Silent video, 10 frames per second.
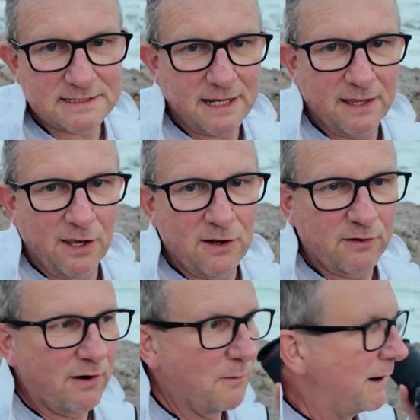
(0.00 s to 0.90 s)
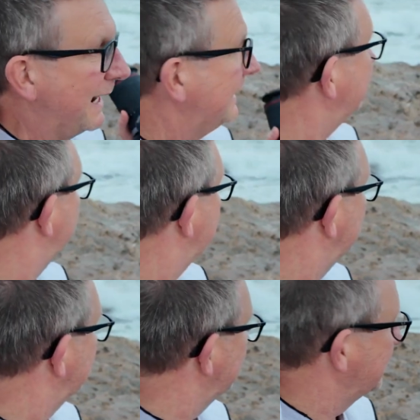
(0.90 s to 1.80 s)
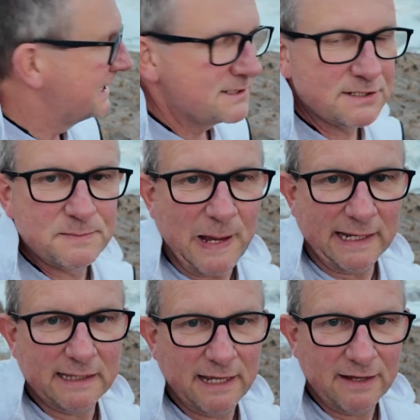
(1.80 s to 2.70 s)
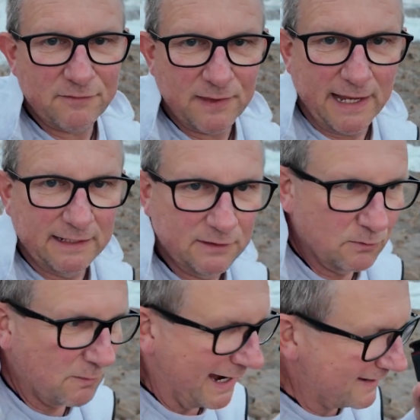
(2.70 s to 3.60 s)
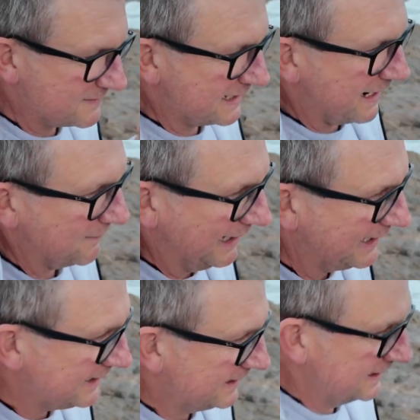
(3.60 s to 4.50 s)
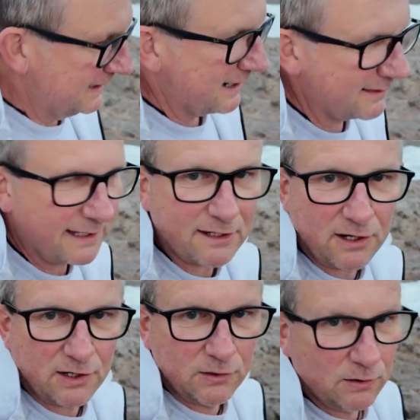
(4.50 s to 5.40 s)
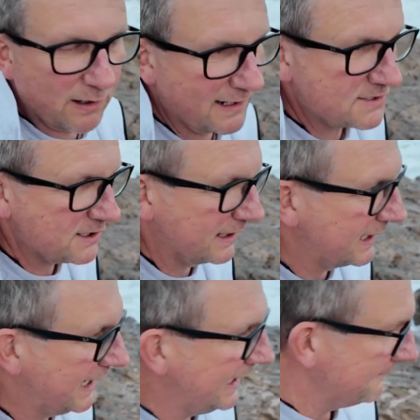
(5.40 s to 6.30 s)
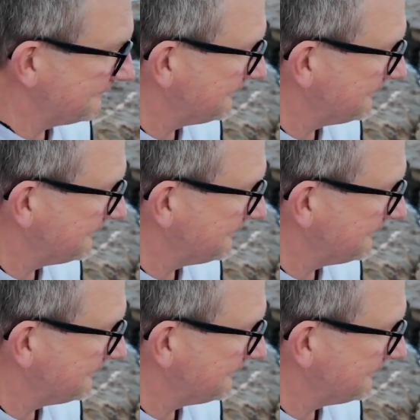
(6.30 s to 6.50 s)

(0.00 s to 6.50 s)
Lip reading: So the longer I wait, just back there for that little wave to come in, I think I got an all right shot there,